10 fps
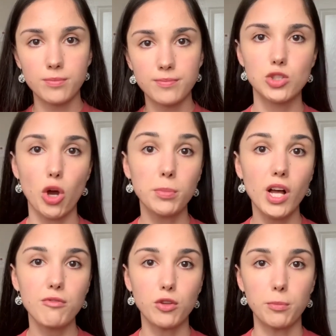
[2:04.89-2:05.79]
To apply
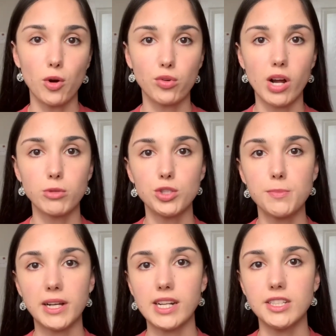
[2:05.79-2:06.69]
for the programme, you
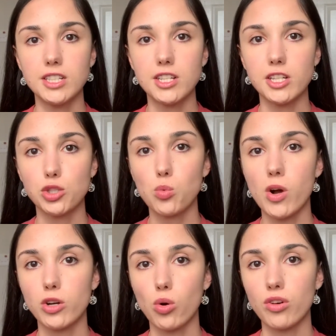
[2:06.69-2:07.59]
typically need a
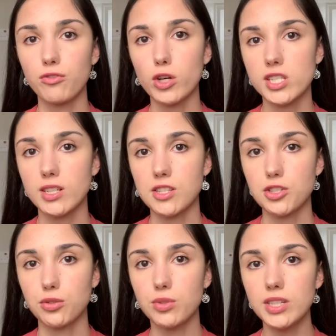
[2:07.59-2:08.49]
2-1 or a first class
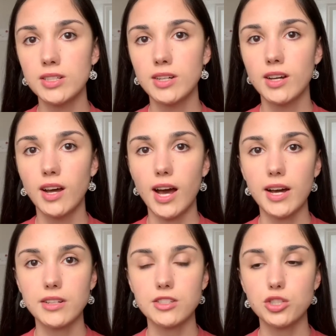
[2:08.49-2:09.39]
degree,
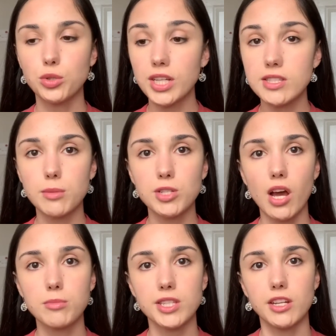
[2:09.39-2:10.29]
and you can
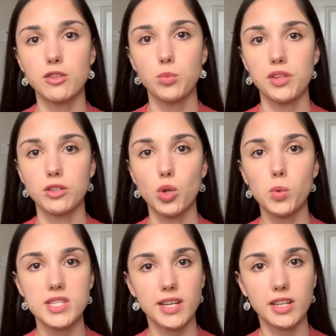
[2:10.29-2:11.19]
sometimes get in with a lower
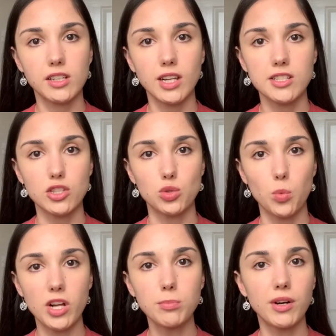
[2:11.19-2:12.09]
second class as
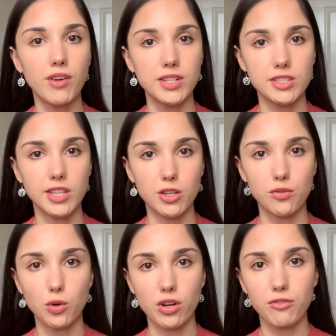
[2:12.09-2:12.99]
well, provided that you've
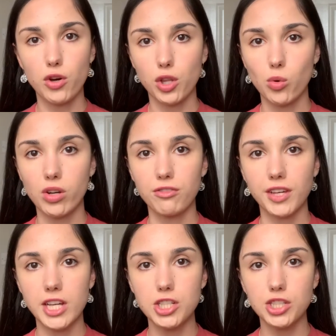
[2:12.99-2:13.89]
got a further
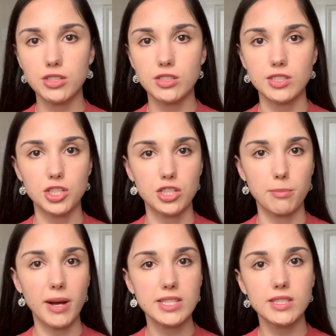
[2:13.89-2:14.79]
qualification, such as a
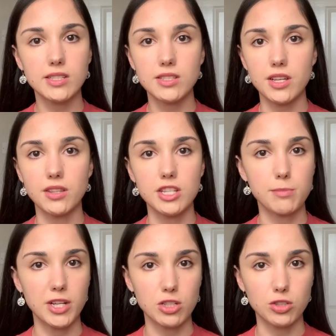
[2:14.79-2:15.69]
master's, in the
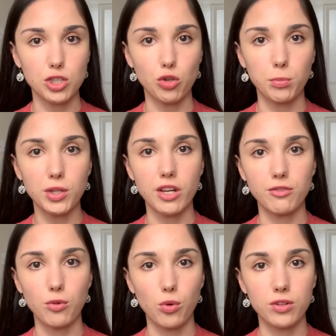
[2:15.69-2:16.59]
specialty you're applying
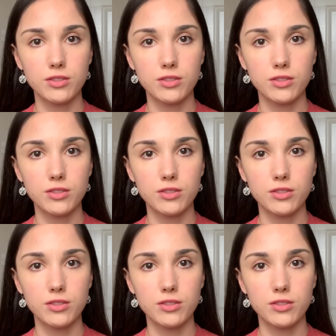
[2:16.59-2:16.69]
for.